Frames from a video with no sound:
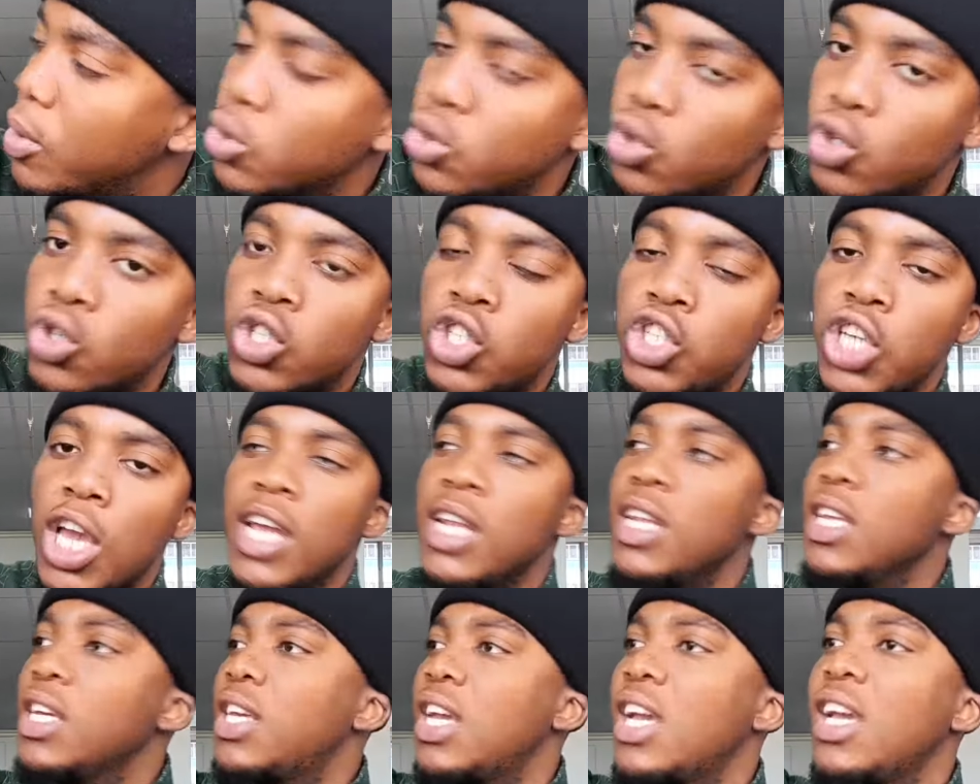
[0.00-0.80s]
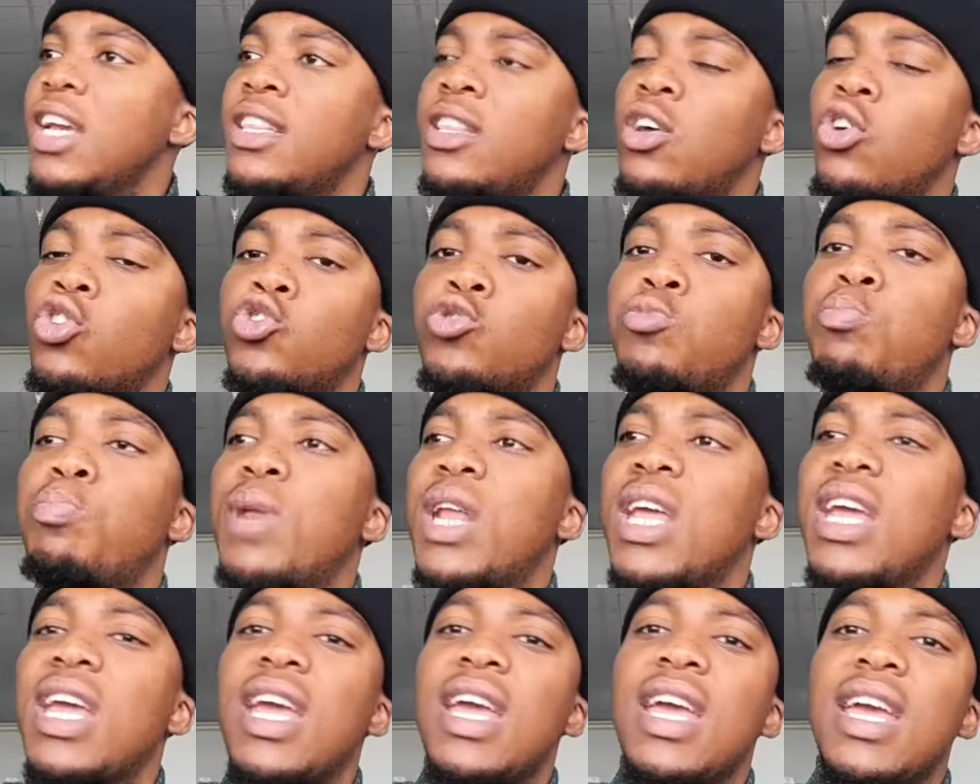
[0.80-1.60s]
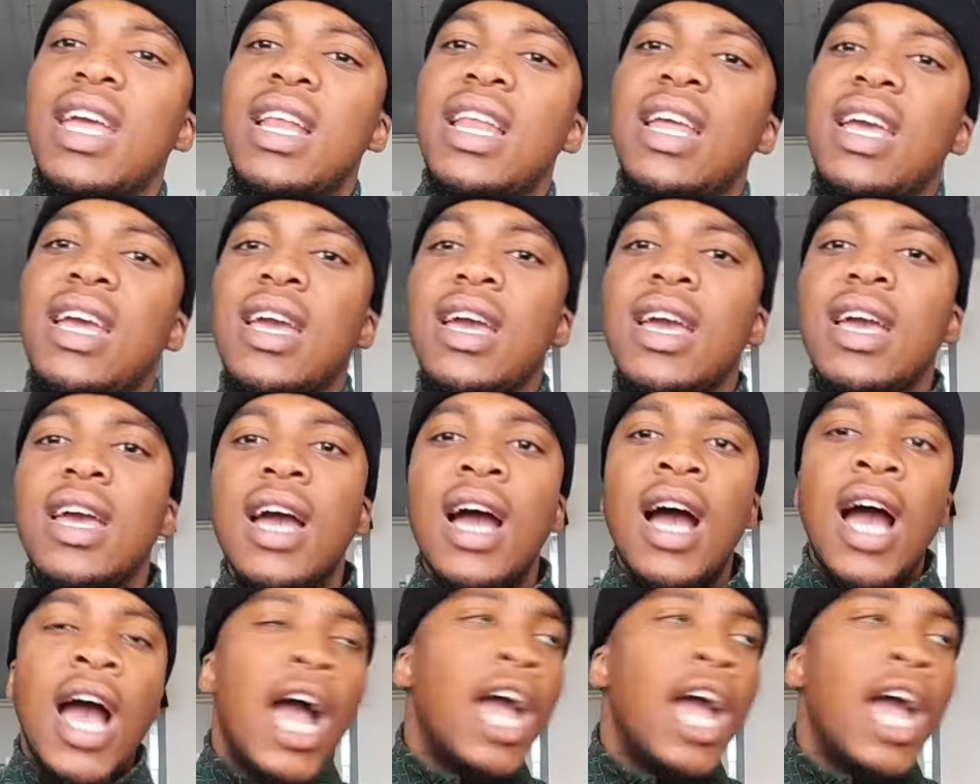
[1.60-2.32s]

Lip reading: Uzuk Shiley gate, I'll spray it.